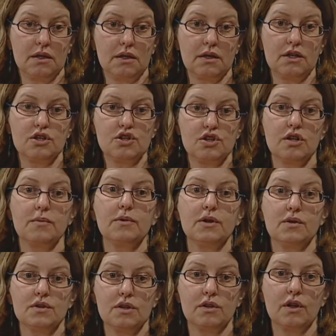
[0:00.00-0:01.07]

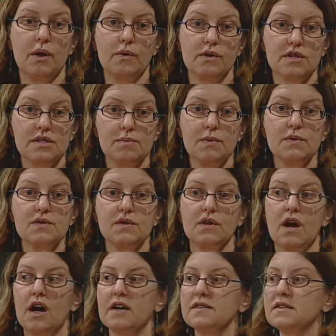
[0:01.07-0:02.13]
contribute to lower disposal
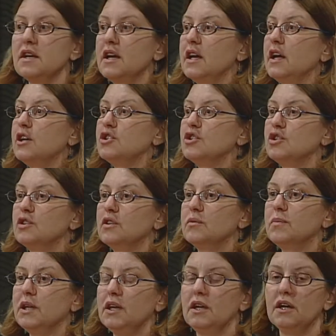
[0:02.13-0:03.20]
costs and should
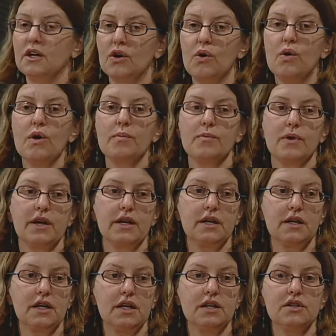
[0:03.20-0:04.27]
be
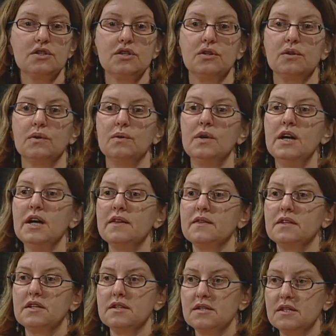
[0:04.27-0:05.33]
incorporated into the
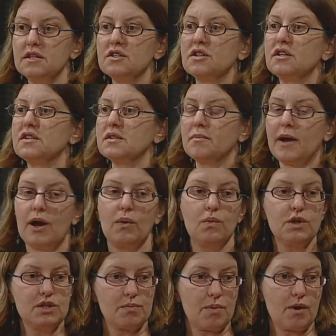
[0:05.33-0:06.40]
decisions about which